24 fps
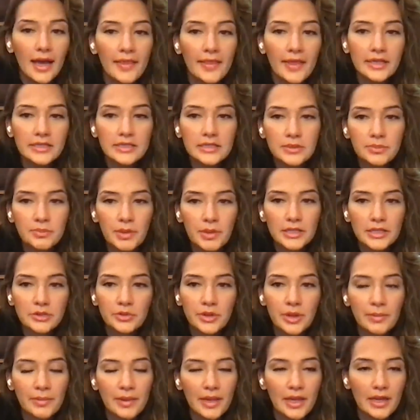And that's that's
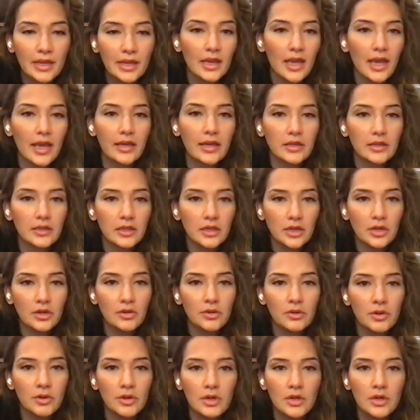what I'm getting at, you know?